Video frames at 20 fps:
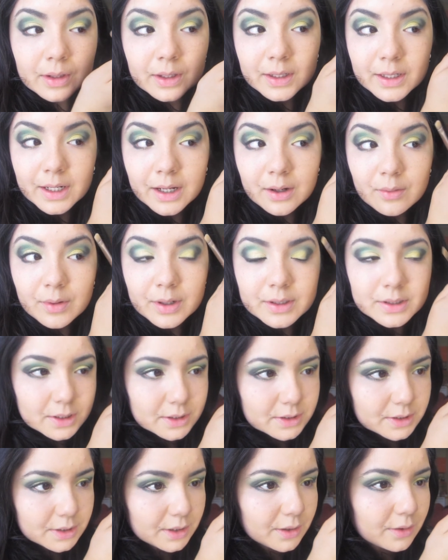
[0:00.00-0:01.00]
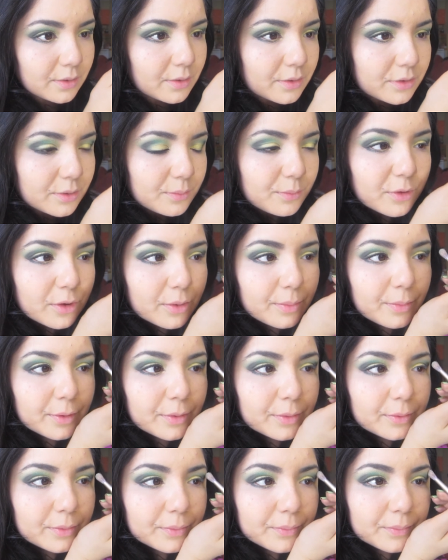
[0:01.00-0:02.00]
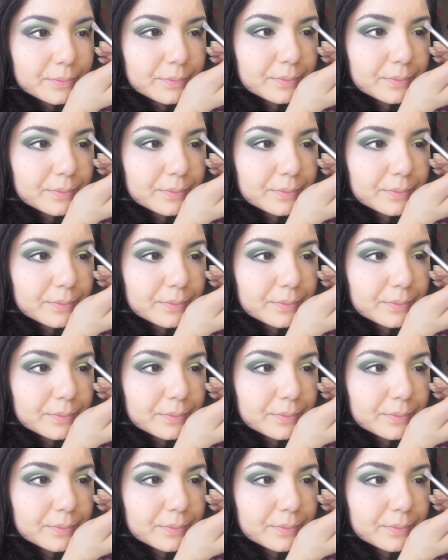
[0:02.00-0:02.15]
Not quite touching here on the brow bone.